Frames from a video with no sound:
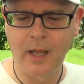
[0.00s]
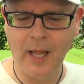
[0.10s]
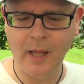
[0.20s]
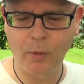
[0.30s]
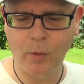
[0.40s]

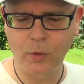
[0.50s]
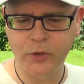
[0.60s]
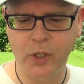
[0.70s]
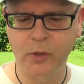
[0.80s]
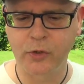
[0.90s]
Hello
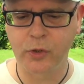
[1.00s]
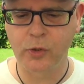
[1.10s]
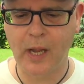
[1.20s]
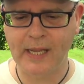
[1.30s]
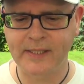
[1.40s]
also
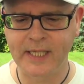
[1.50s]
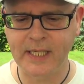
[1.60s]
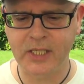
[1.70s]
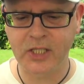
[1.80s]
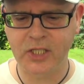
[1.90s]
to
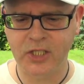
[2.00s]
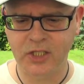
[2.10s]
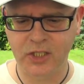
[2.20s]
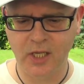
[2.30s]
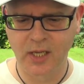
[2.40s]

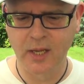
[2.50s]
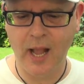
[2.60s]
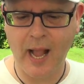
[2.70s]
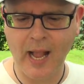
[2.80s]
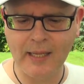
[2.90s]
Hatis
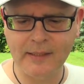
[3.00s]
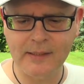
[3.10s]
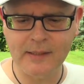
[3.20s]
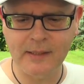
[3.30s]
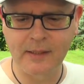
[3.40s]

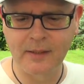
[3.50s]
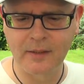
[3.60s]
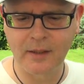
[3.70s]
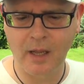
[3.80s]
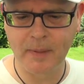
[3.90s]
and
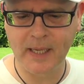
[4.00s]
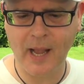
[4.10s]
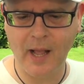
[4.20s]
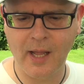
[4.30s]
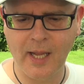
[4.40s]
a big
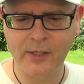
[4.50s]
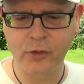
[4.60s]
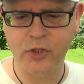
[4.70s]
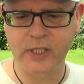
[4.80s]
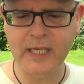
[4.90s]
hi
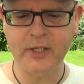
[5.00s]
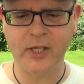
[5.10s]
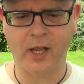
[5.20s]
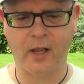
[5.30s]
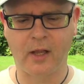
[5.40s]
to
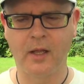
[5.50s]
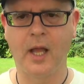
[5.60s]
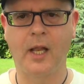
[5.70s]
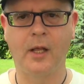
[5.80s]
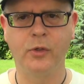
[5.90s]
Caesar.
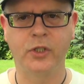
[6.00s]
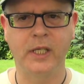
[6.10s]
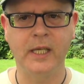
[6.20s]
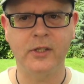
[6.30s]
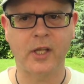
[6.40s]
Hello
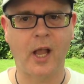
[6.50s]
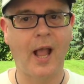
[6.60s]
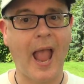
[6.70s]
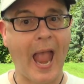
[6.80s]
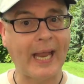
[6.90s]
Caesar.
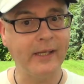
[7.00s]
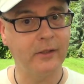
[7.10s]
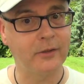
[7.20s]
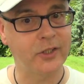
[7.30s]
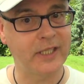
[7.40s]

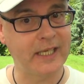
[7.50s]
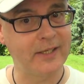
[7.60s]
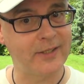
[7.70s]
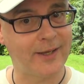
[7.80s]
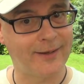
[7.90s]
Hail
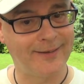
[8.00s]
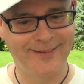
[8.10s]
Caesar.